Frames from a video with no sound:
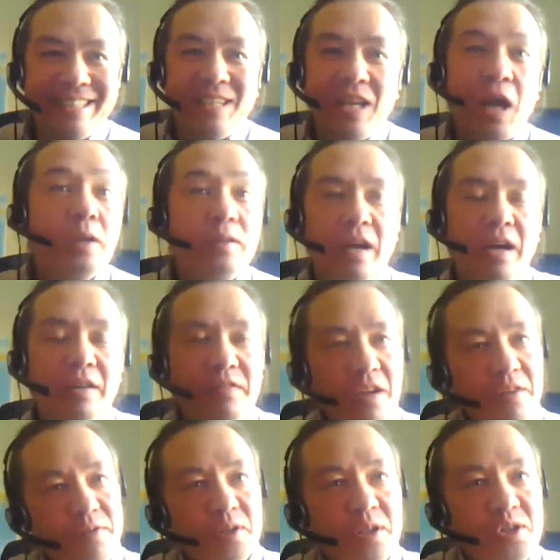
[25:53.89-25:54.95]
I, I, I
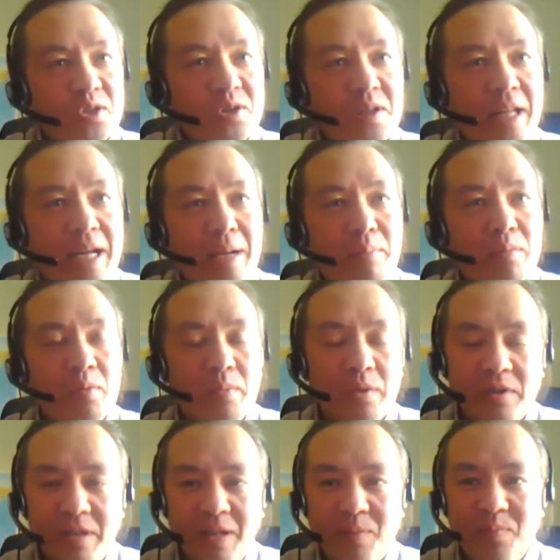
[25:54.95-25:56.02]
feel I should clap,
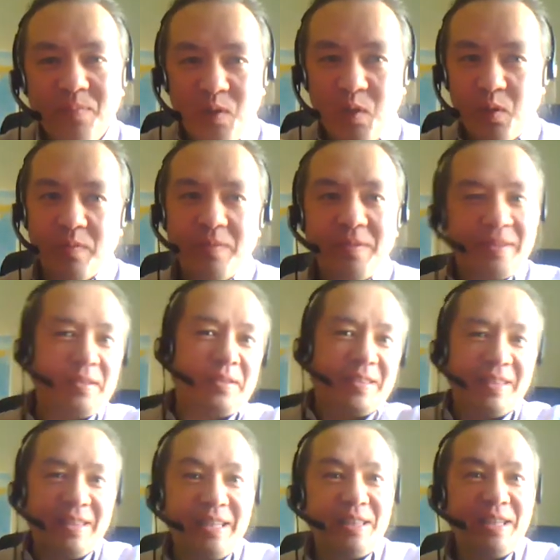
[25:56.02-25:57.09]
but um, you know, no.
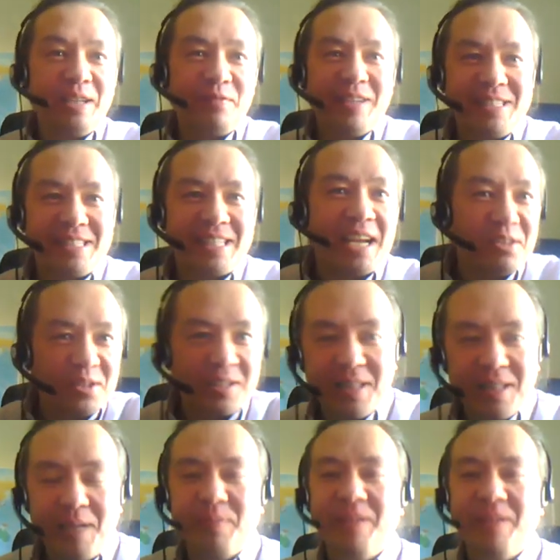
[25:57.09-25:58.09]
th- think of it as silent clapping.